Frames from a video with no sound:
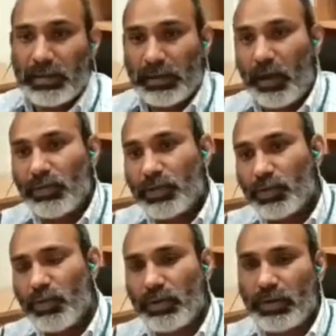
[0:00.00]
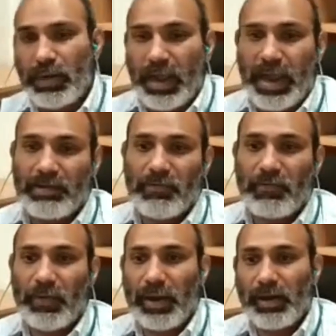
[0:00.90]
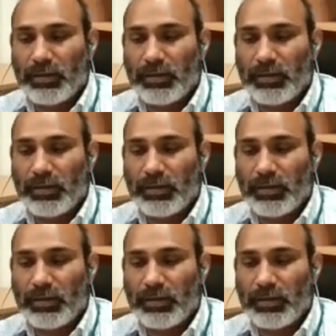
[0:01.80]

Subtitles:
Now the suit has been filed.